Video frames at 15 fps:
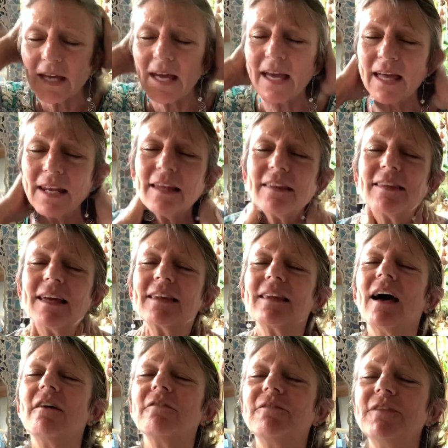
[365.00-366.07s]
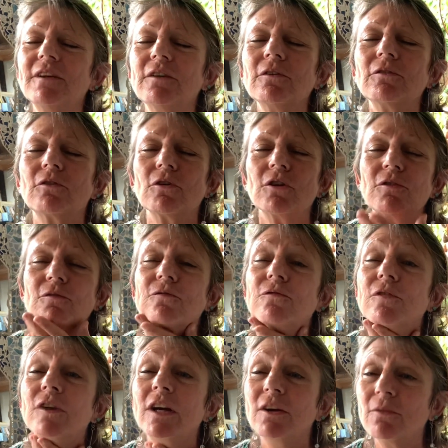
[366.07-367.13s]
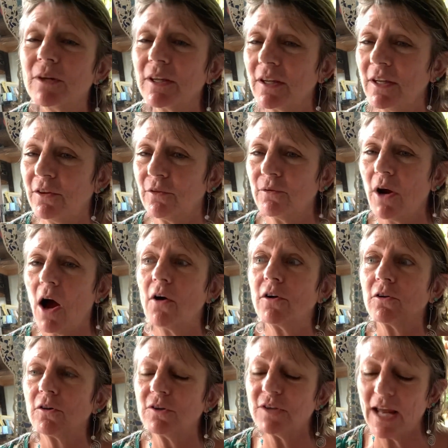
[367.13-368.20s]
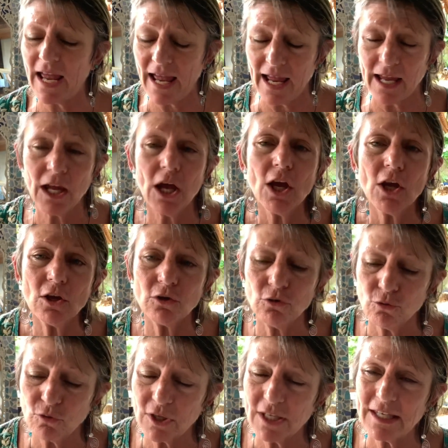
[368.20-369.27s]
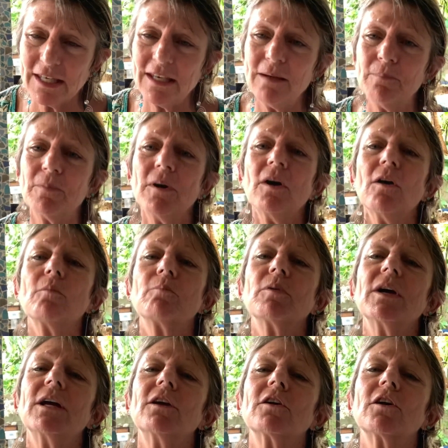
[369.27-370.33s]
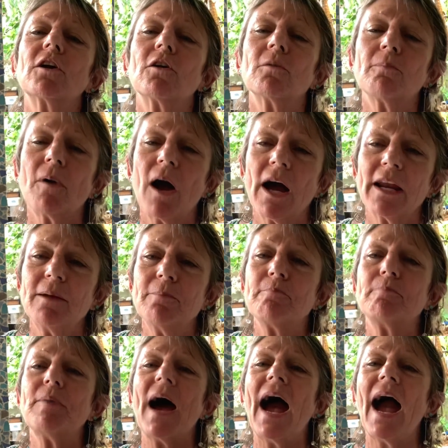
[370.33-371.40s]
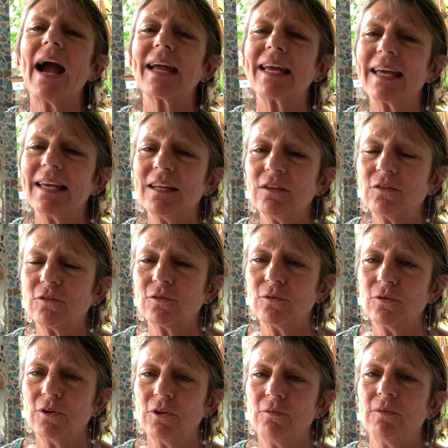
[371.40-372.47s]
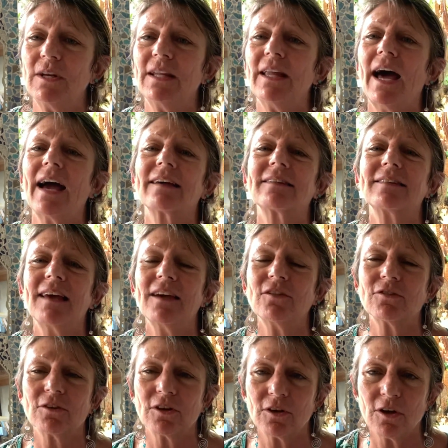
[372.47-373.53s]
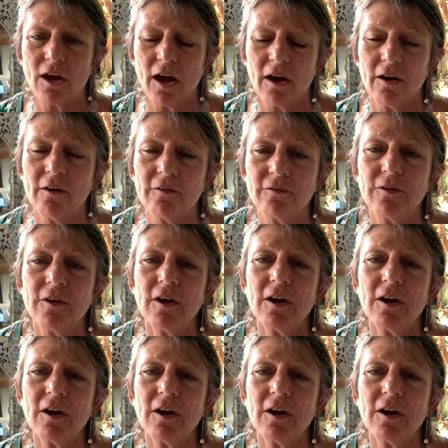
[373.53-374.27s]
anything that feels good frequently throughout your day, you keep bringing your body back into the relaxation of